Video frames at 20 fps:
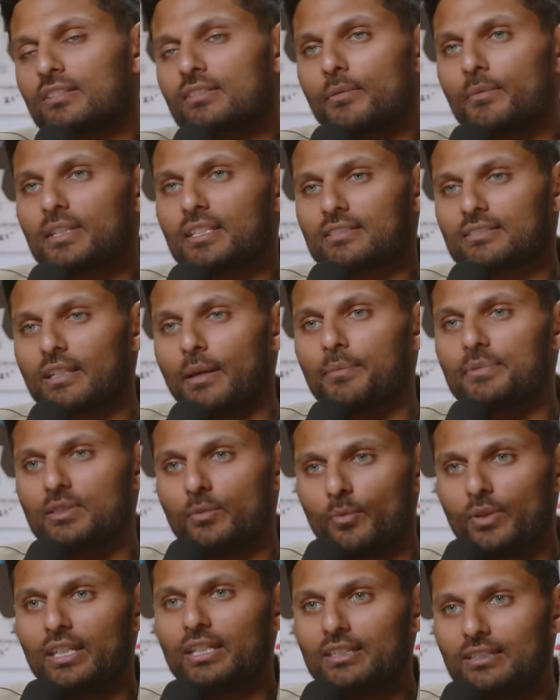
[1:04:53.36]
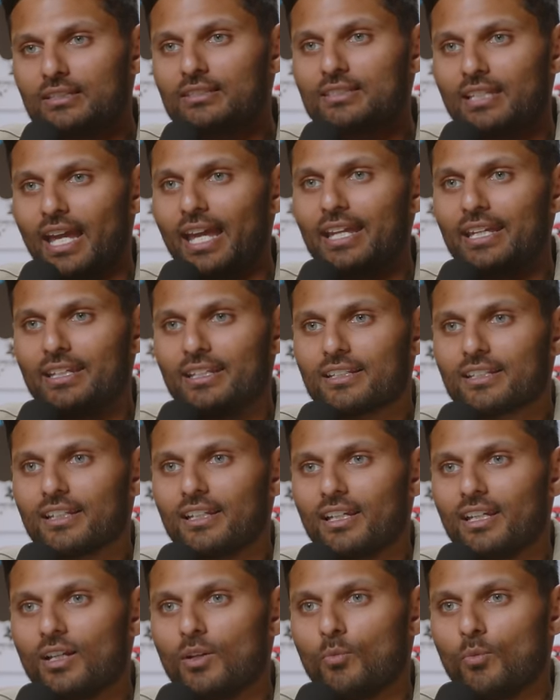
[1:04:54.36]
are some of the steps that we need to take
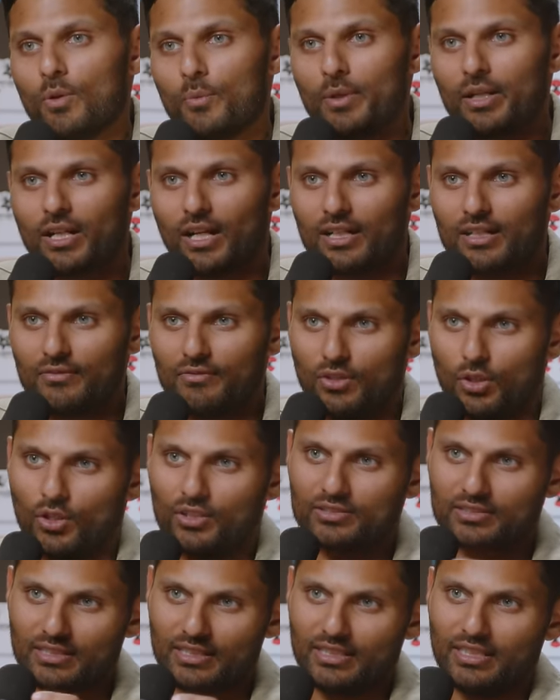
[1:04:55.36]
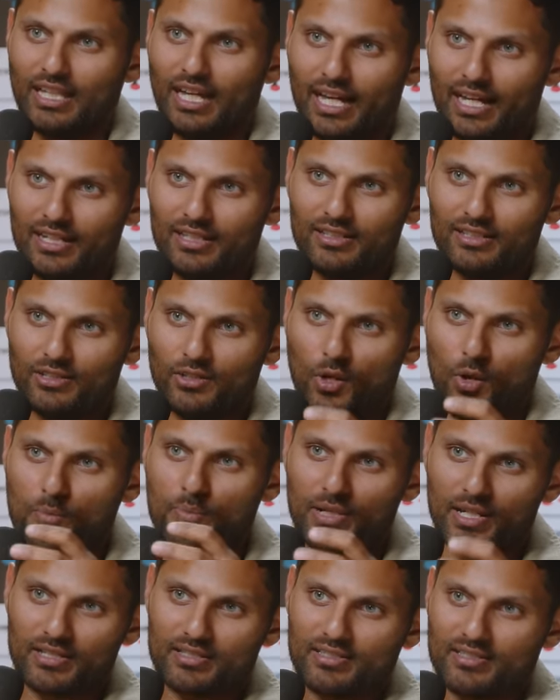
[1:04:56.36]
when we're kind of lost in that no
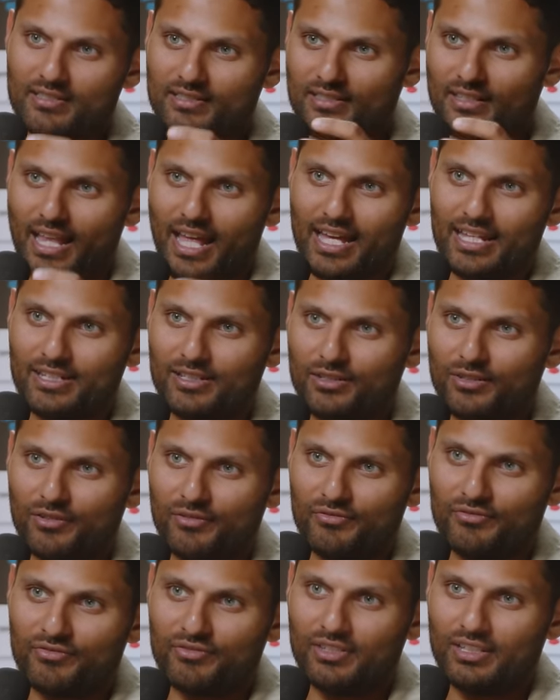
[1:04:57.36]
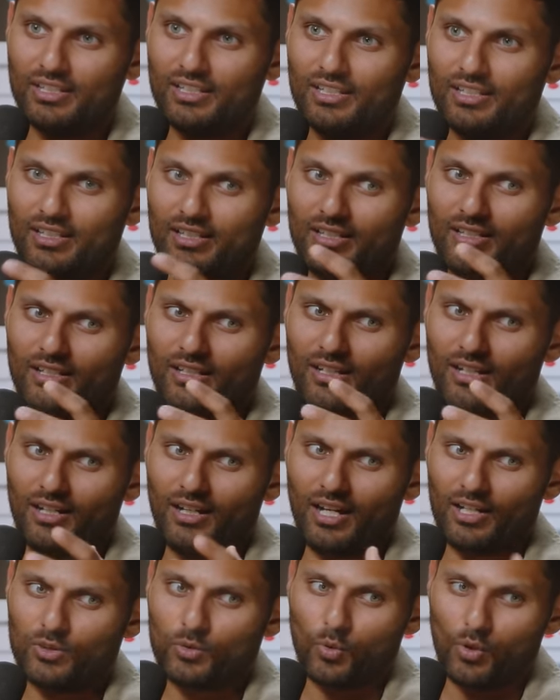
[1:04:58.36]
person's land of,
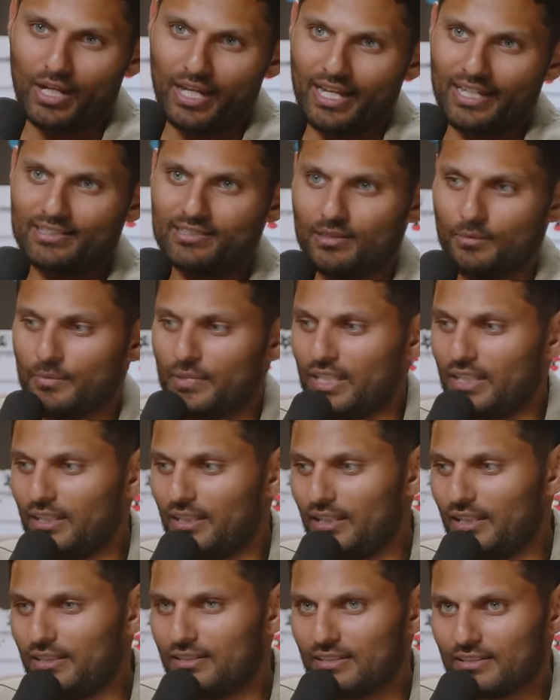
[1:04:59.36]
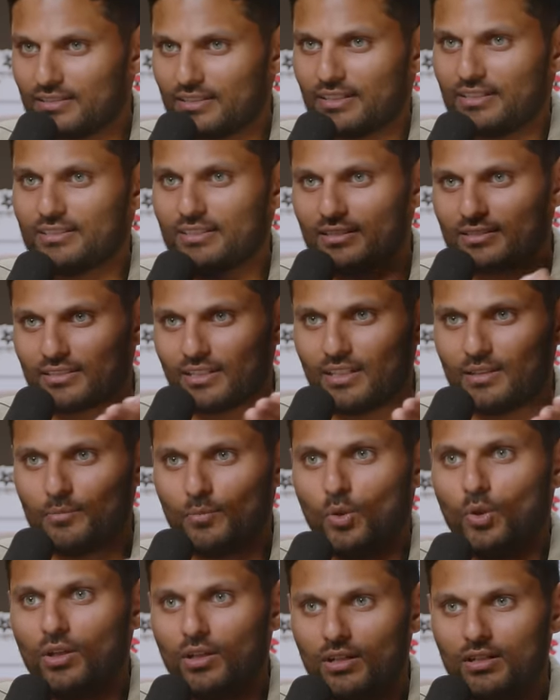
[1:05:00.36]
I thought I had something, it doesn't exist
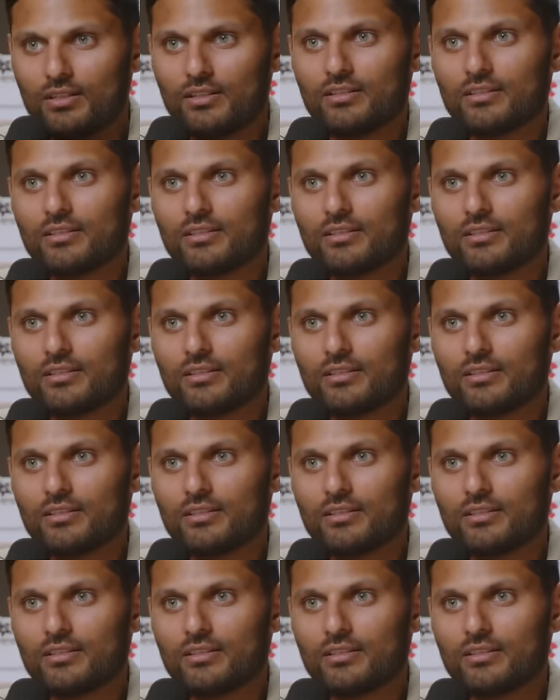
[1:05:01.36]
anymore?